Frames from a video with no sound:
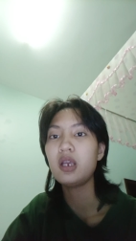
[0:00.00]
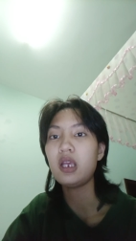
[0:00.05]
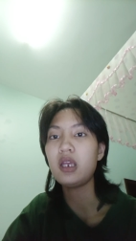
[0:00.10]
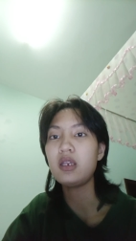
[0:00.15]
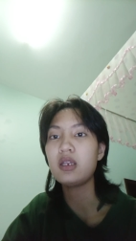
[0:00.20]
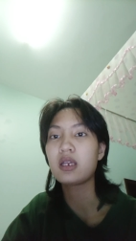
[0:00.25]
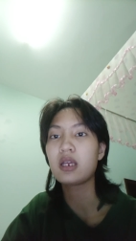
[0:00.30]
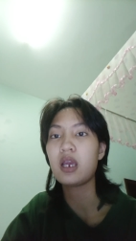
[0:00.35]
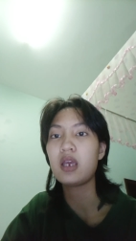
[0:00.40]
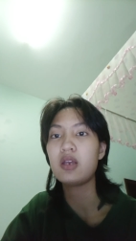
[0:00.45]

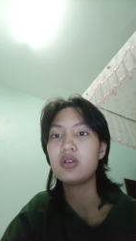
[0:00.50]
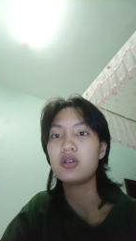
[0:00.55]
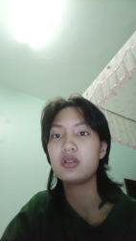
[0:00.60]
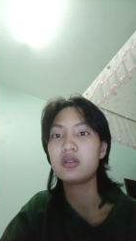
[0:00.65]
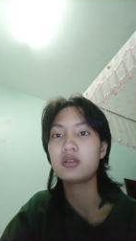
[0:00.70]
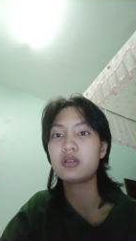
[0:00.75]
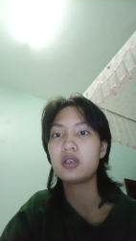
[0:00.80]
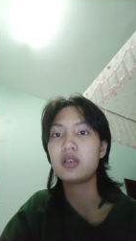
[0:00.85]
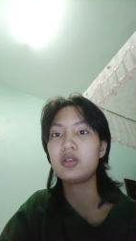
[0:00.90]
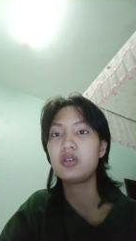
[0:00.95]
indicator,
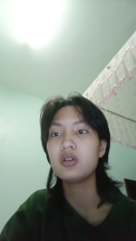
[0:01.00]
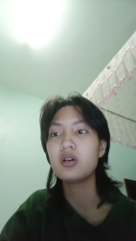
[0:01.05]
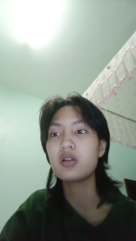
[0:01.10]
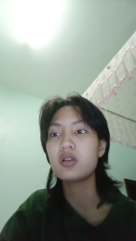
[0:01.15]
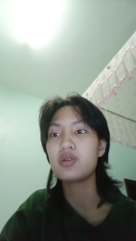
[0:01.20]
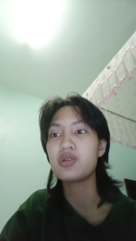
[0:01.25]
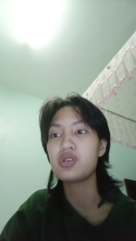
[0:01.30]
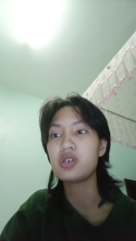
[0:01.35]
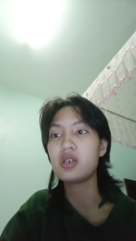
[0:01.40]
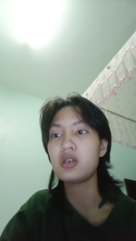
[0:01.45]

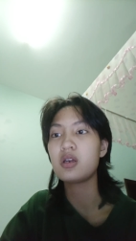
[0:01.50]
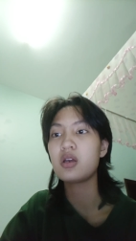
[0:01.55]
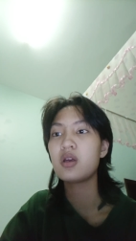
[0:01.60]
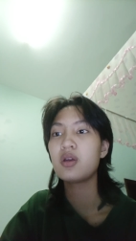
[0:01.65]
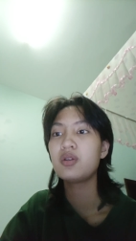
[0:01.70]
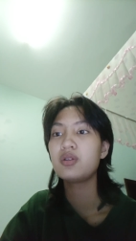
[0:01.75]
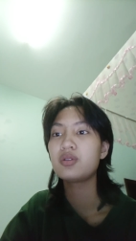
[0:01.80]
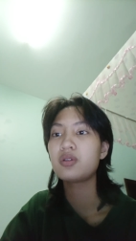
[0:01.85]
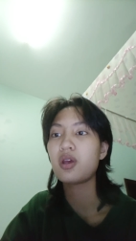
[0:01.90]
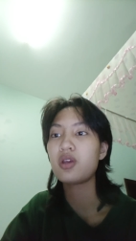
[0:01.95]
technology,
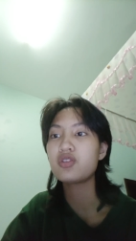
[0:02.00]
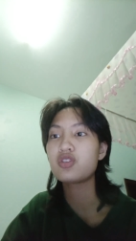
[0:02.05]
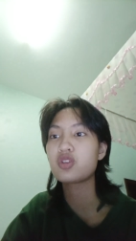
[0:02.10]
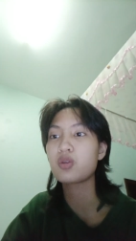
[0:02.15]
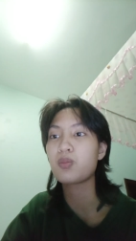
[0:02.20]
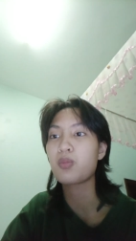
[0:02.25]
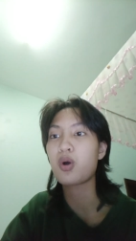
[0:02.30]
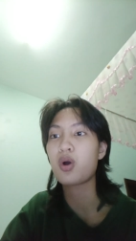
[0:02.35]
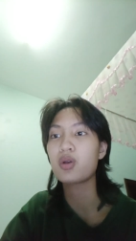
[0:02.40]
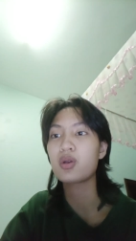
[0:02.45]
test
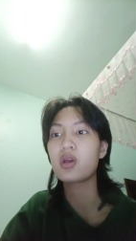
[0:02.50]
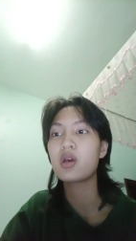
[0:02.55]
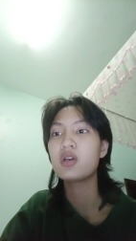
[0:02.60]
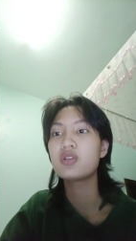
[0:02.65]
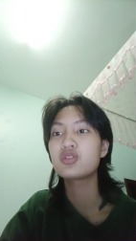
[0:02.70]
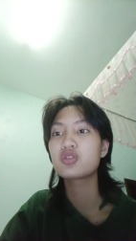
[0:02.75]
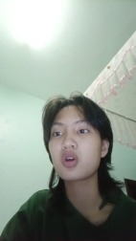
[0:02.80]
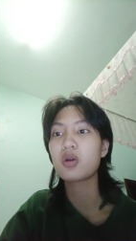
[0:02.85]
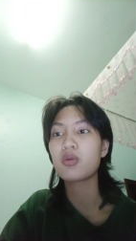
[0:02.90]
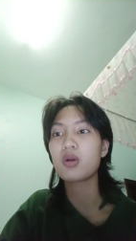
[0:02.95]
support,
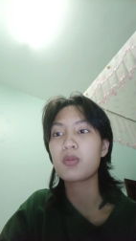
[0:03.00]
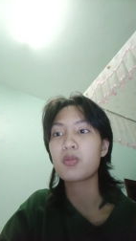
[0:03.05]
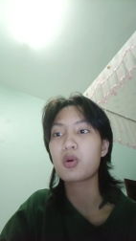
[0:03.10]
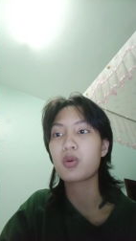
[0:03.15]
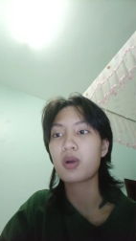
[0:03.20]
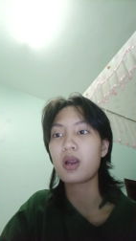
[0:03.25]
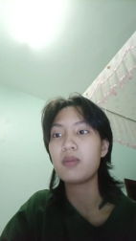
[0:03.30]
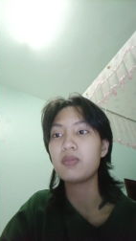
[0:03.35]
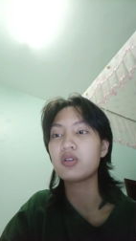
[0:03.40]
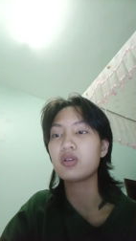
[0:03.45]
software
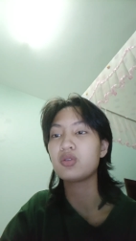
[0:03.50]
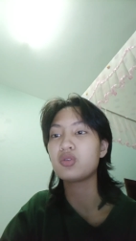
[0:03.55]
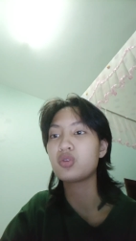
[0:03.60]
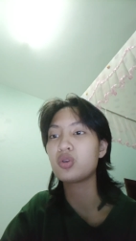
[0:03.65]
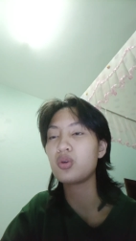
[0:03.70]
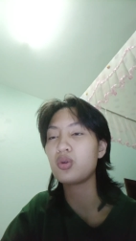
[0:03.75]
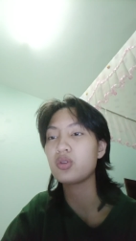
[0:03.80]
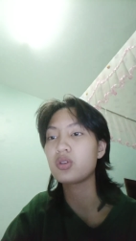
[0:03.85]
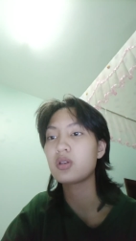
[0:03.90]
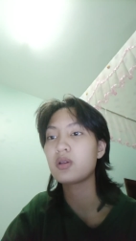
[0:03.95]
program, the
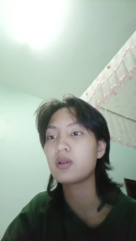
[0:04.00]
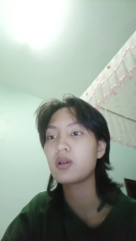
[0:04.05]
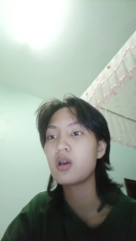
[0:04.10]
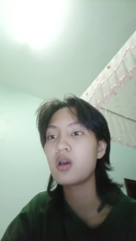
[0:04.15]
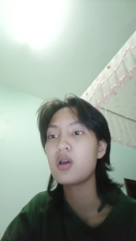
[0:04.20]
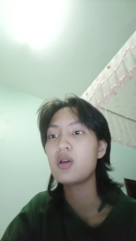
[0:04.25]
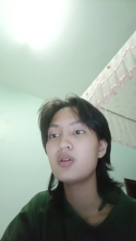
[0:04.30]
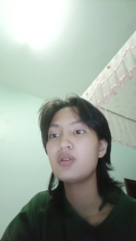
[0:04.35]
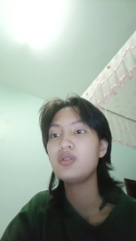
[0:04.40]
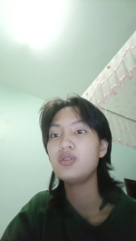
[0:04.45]
truth,
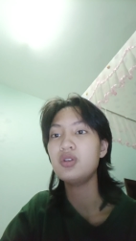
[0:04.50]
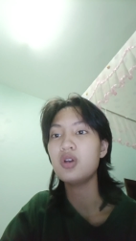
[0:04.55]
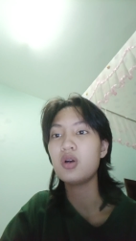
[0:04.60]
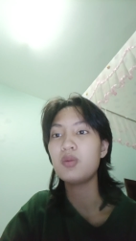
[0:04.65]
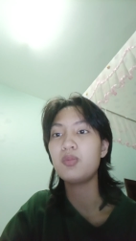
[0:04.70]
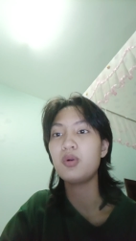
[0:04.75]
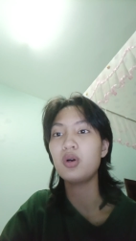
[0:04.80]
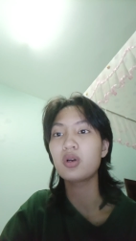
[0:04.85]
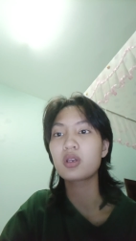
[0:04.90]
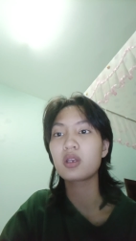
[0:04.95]

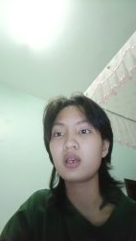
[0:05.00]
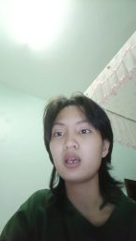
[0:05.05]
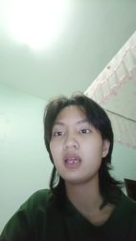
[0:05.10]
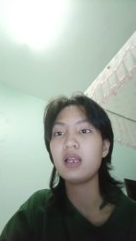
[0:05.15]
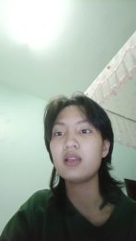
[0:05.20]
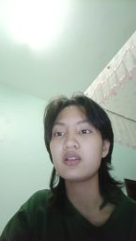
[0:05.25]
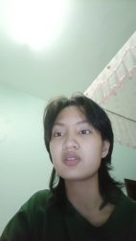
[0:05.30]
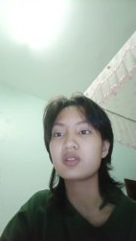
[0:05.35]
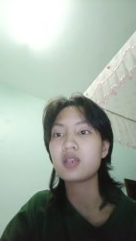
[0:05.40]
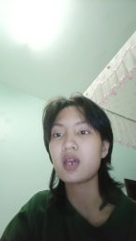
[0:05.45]
notebook,
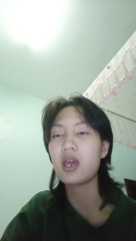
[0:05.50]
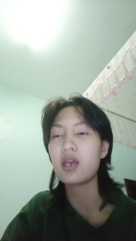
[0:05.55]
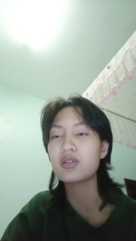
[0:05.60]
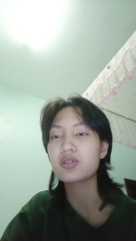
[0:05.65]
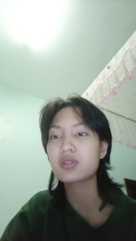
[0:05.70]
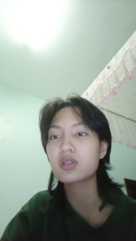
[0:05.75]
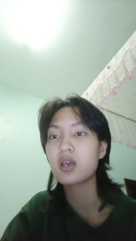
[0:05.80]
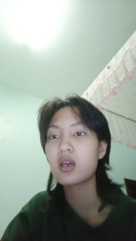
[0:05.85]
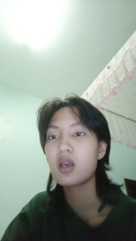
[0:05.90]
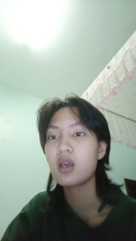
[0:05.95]
English
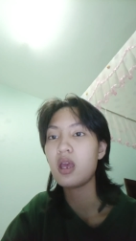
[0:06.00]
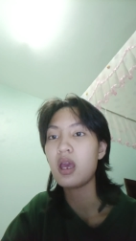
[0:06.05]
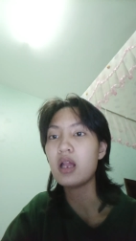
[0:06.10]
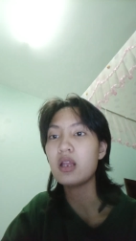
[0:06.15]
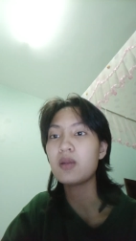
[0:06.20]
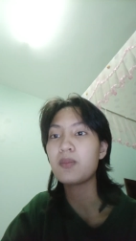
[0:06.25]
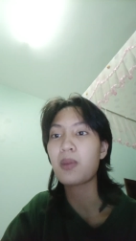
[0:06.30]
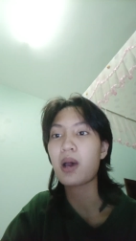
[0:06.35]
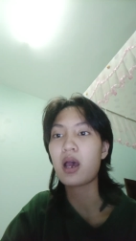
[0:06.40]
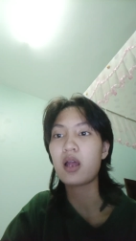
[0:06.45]
test,
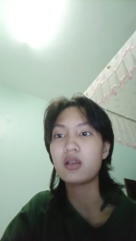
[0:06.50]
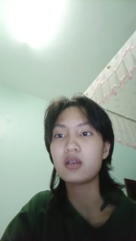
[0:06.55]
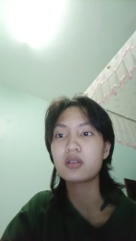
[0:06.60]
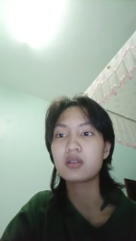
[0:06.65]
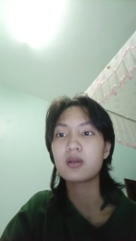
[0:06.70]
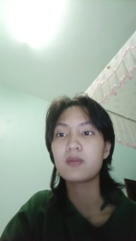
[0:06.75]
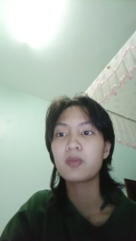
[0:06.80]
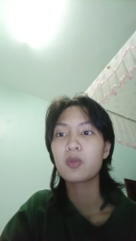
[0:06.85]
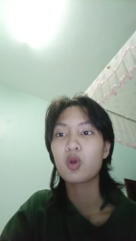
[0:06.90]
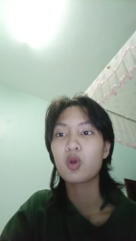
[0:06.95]
error
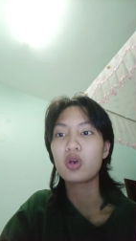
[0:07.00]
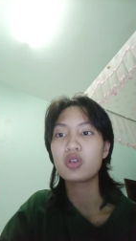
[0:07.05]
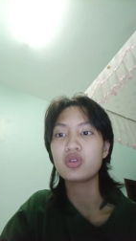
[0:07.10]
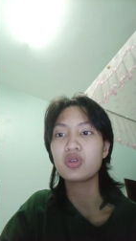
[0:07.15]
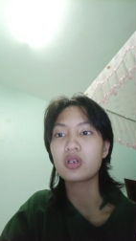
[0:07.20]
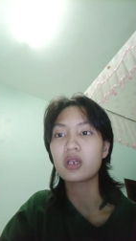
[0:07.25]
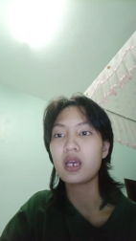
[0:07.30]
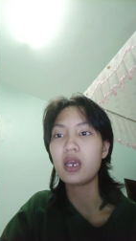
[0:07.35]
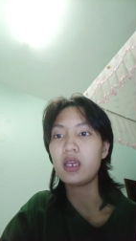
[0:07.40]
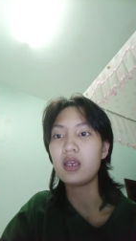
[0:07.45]
pilot, or
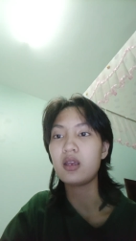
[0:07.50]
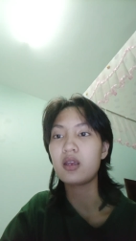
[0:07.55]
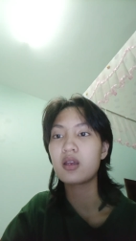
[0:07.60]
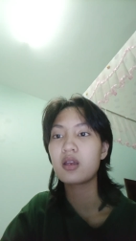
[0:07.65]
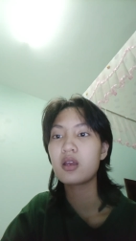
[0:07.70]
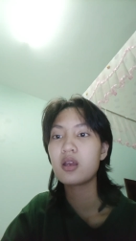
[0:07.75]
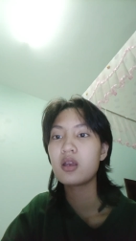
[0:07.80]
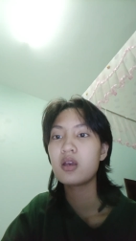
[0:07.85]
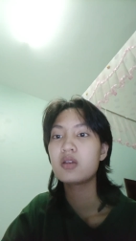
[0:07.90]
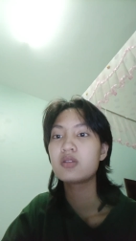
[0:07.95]
2 K,
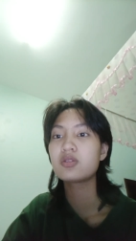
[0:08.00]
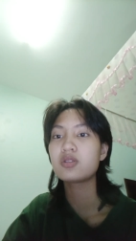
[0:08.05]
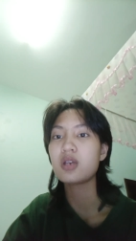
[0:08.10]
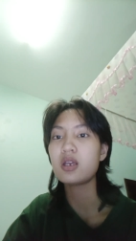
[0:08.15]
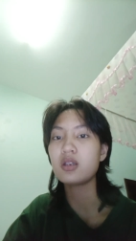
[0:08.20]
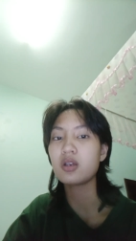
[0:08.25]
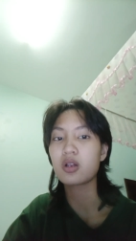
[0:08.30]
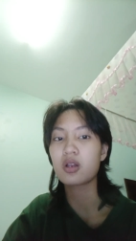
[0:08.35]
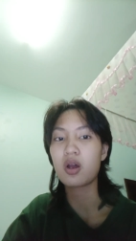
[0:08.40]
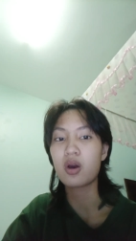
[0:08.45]

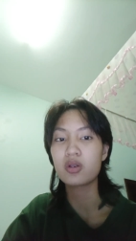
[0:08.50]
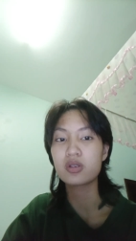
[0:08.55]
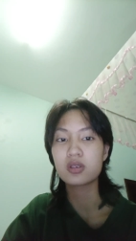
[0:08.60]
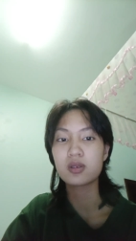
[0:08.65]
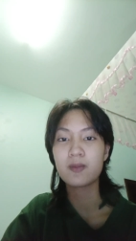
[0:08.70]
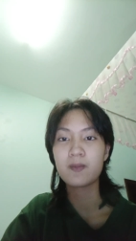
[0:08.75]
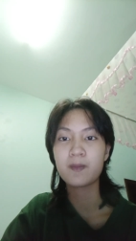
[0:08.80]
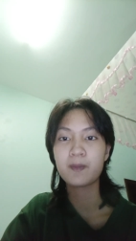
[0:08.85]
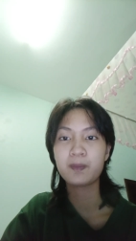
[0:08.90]
Santa Claus.